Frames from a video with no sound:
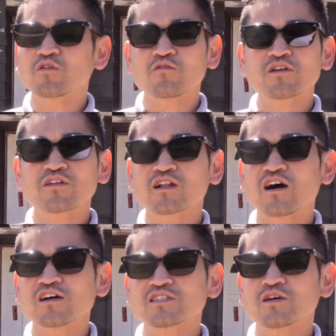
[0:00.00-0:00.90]
one of the
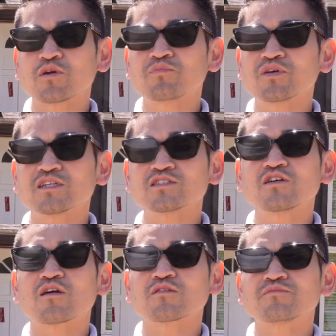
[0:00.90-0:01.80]
clauses that we put
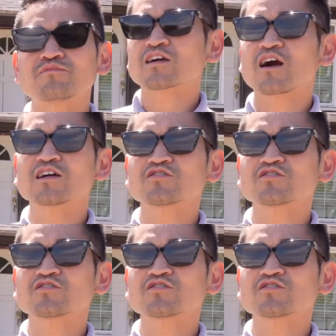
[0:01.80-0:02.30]
into the